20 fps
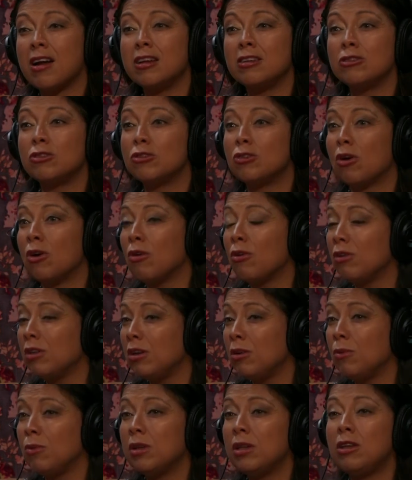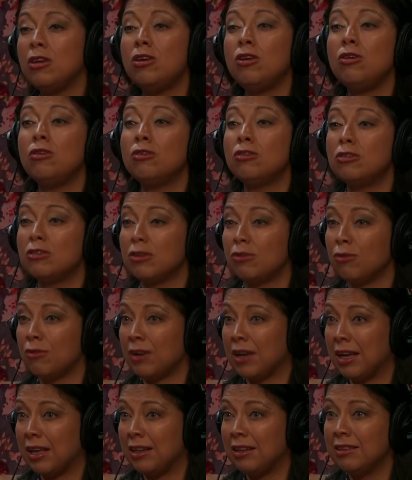struggling with huge
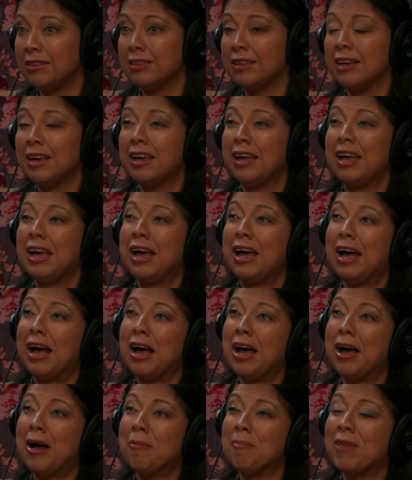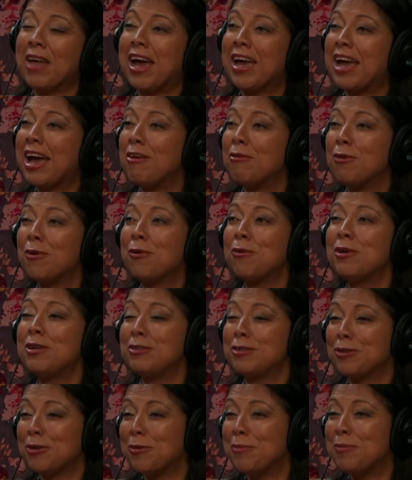events. I have
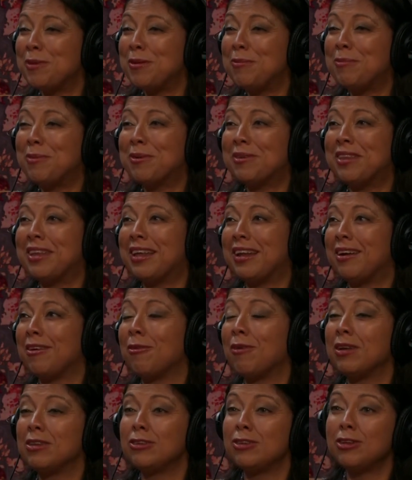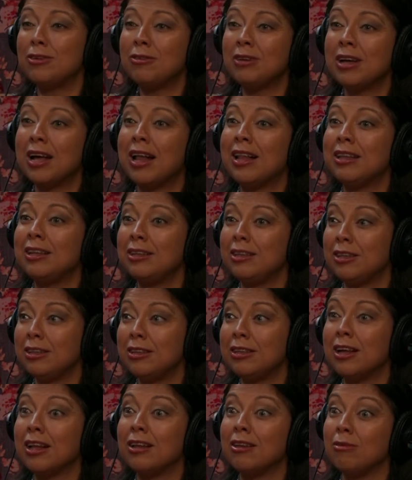always told people that watching reality
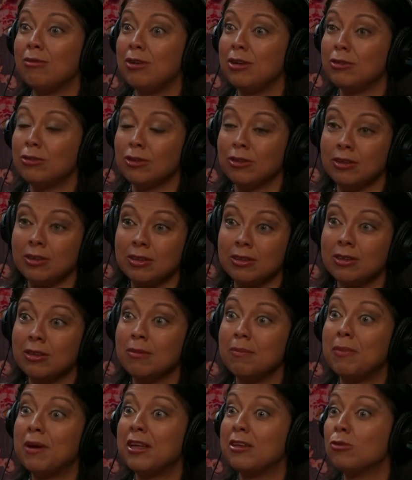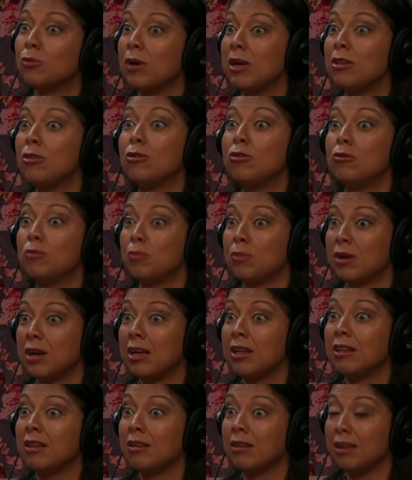television is the best way to
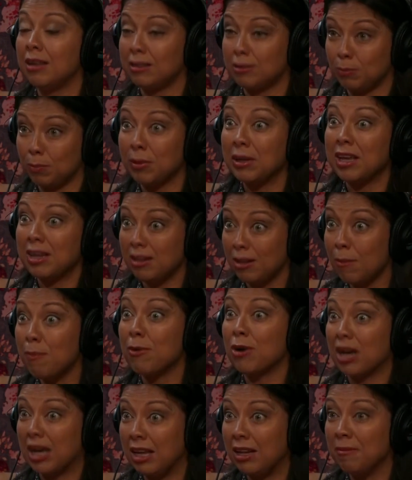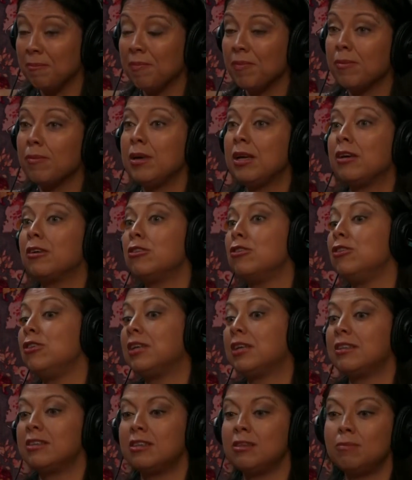explain the brain because you
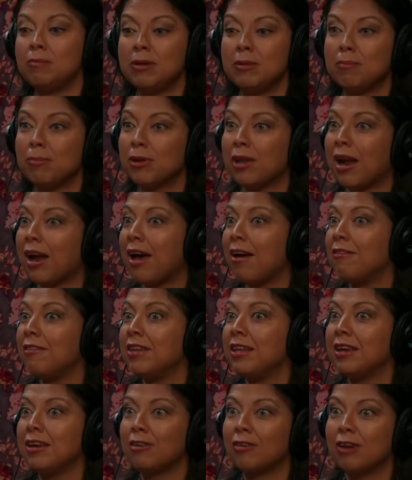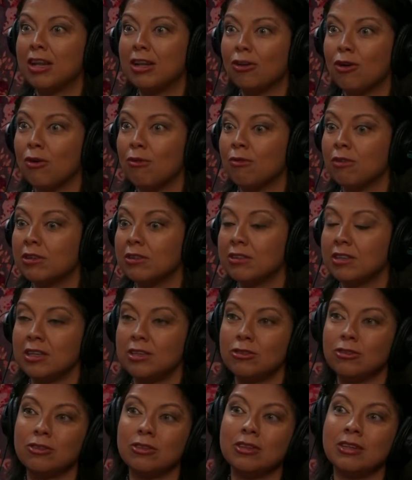can see people are having a great
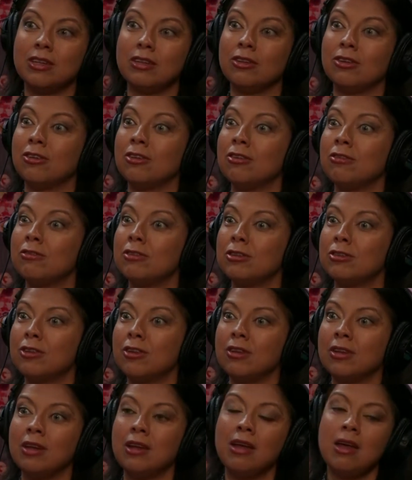conversation and all of a sudden